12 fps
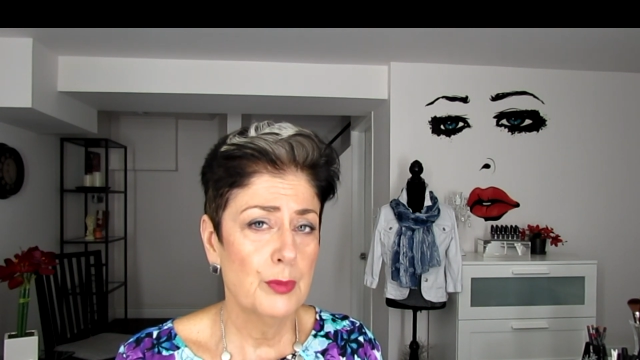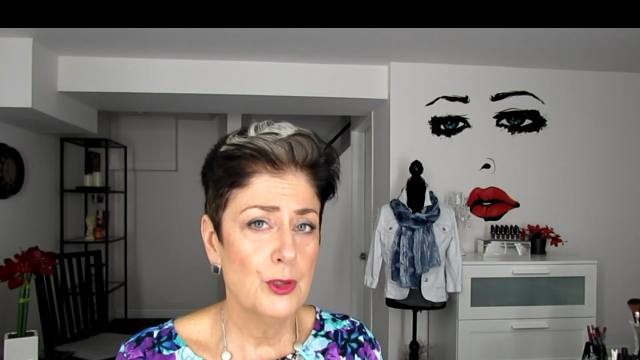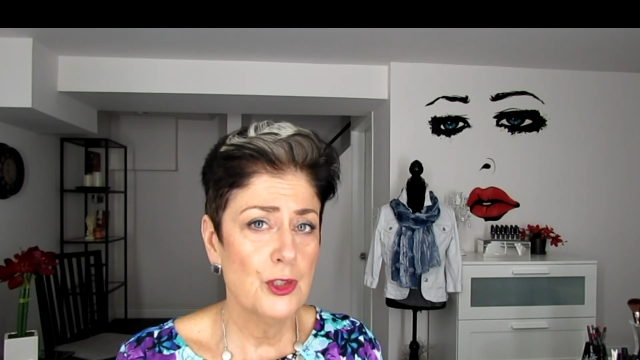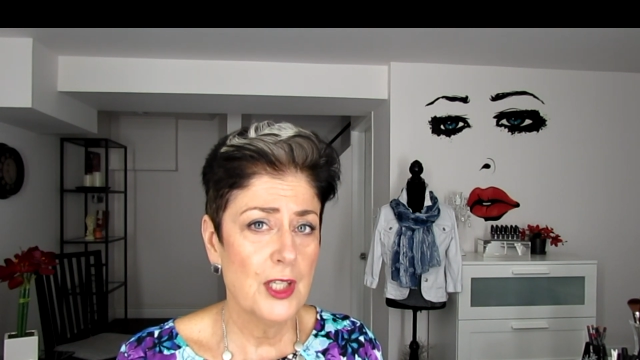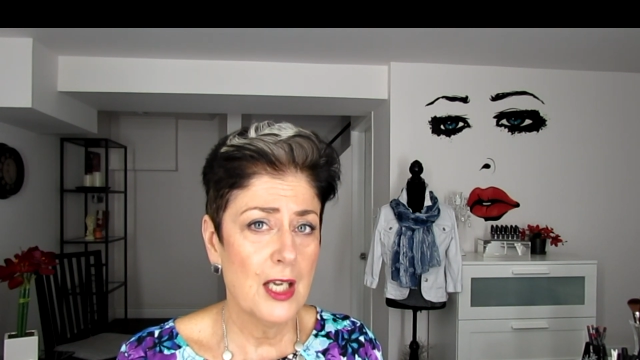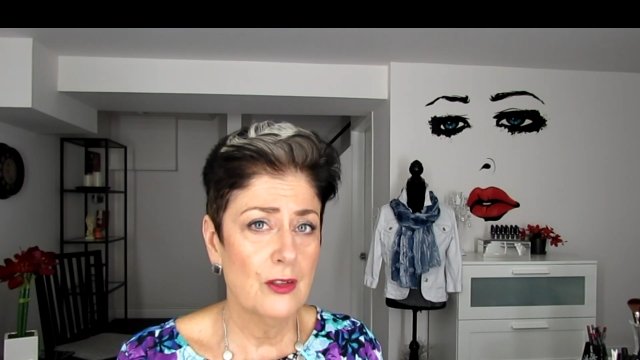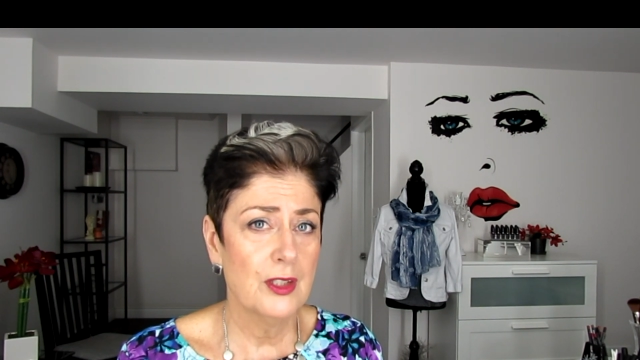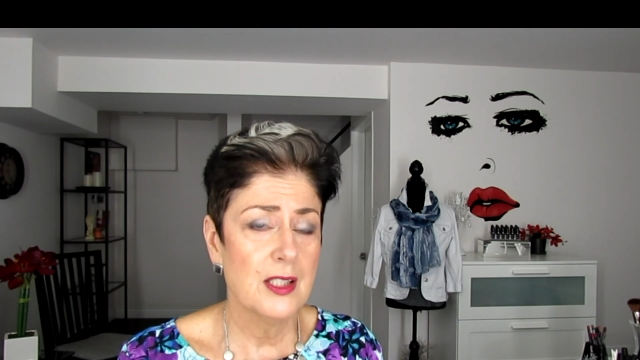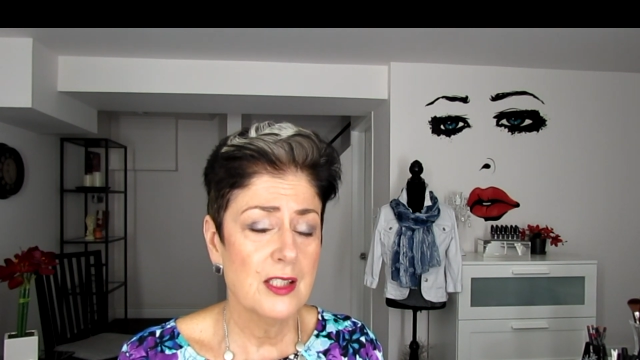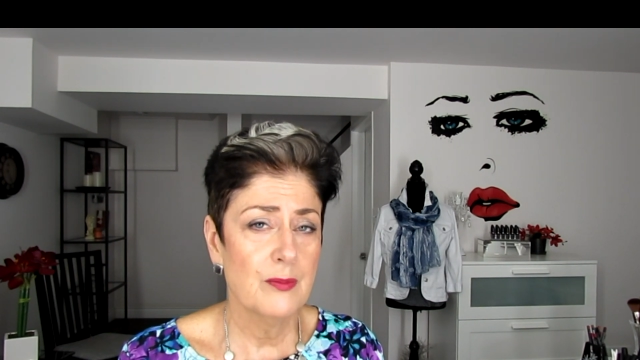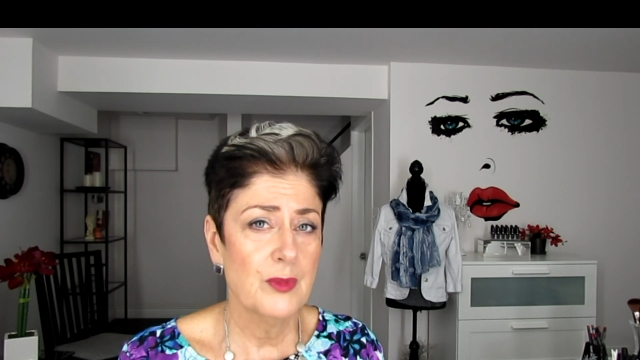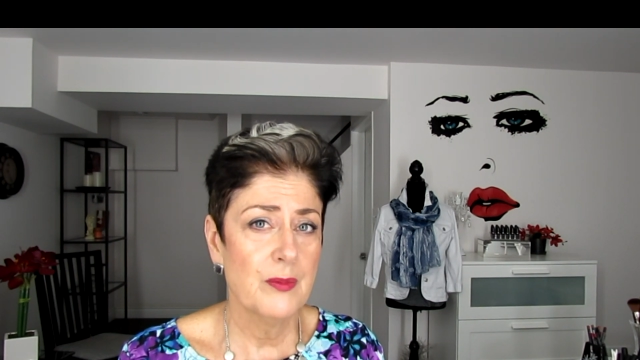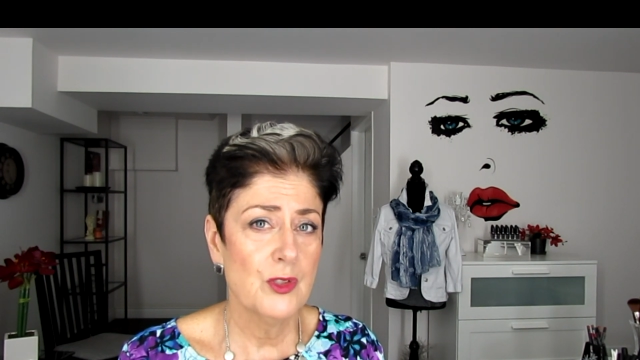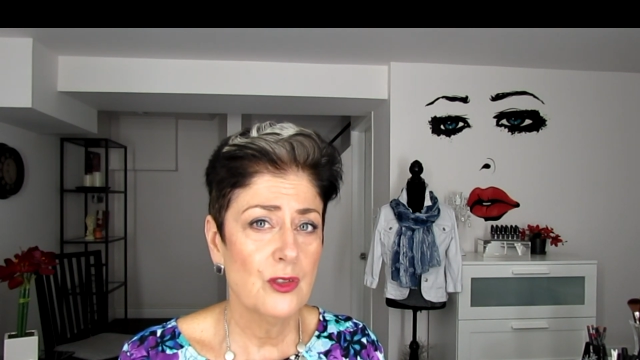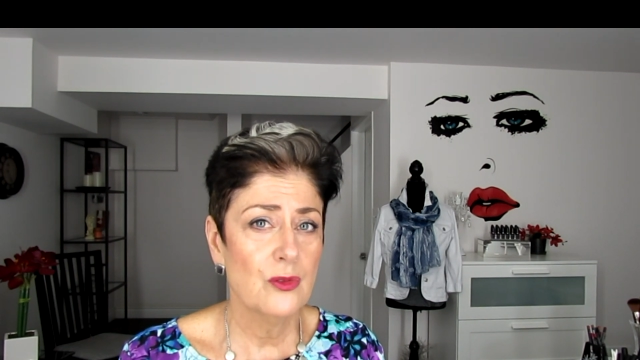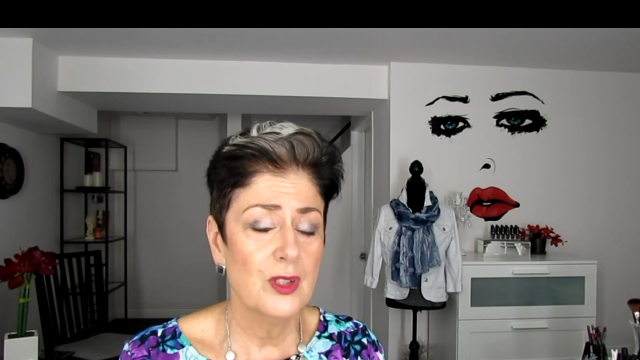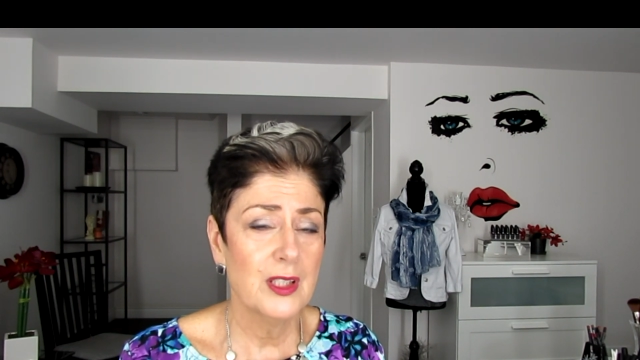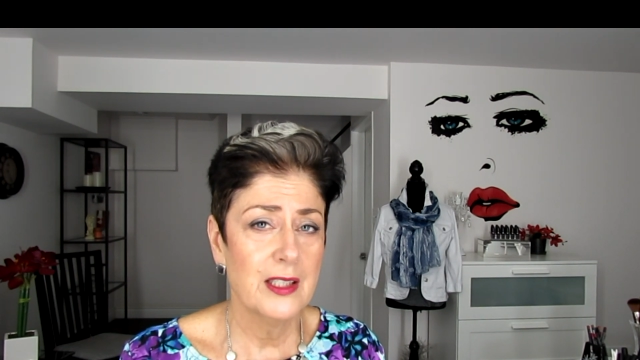blue shadow can sometimes look
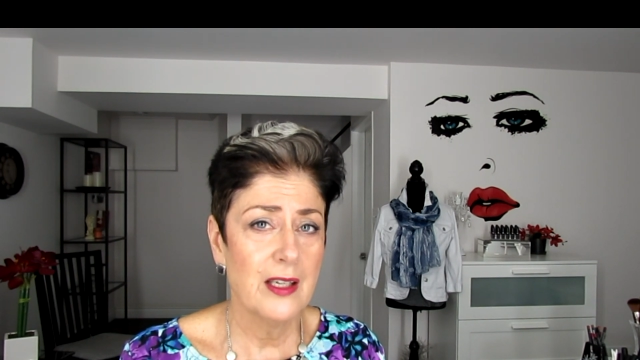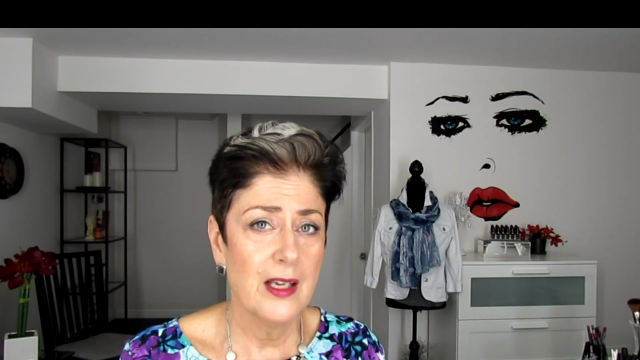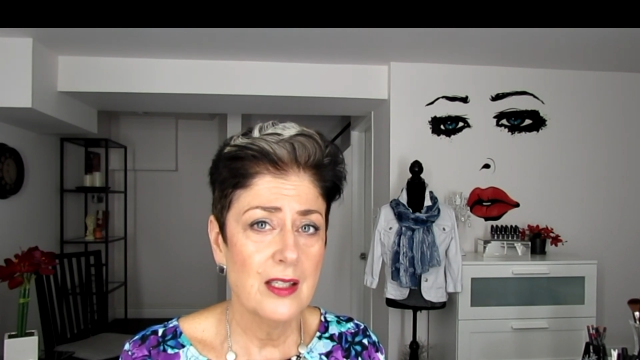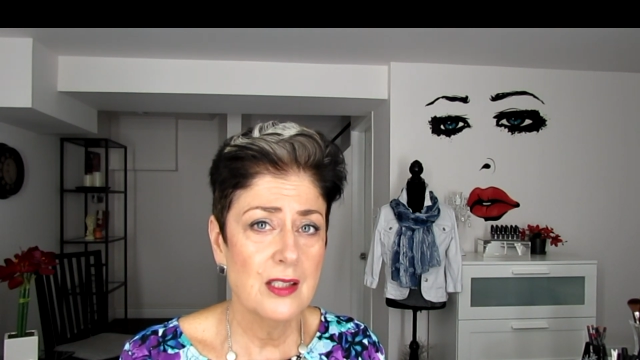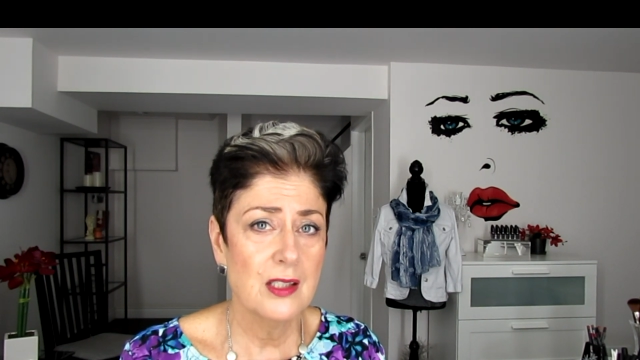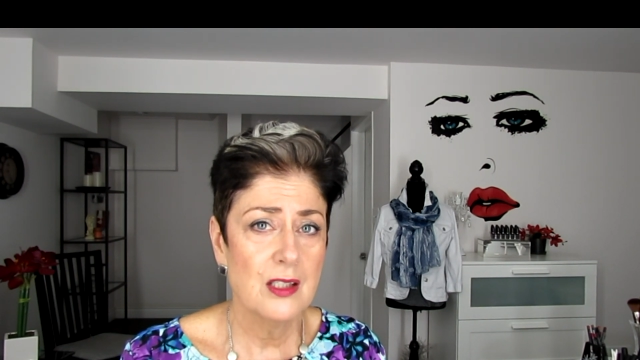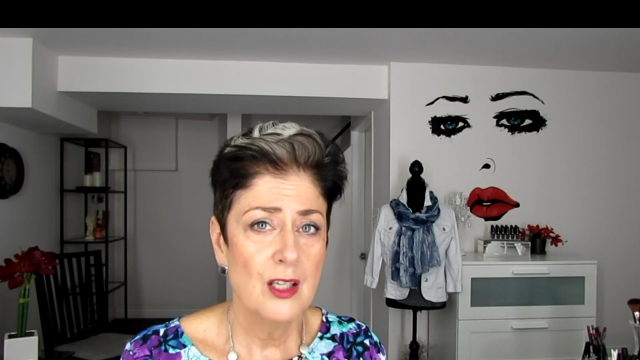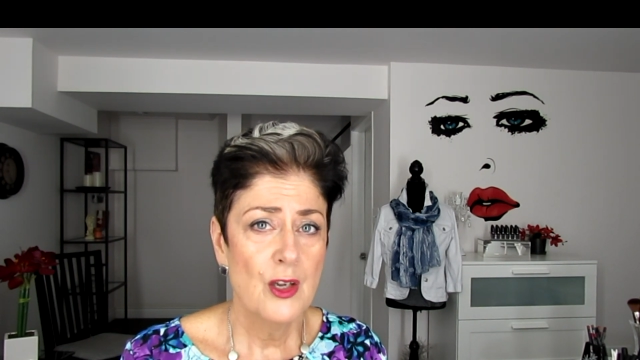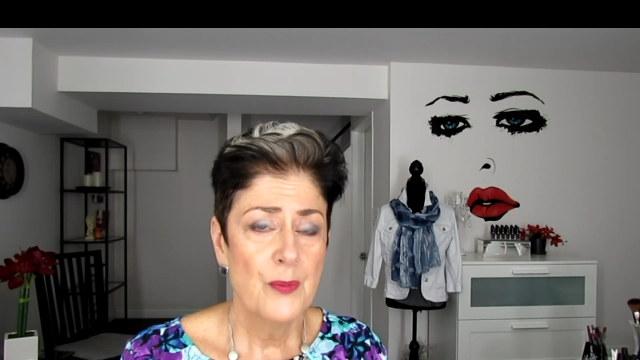really nice,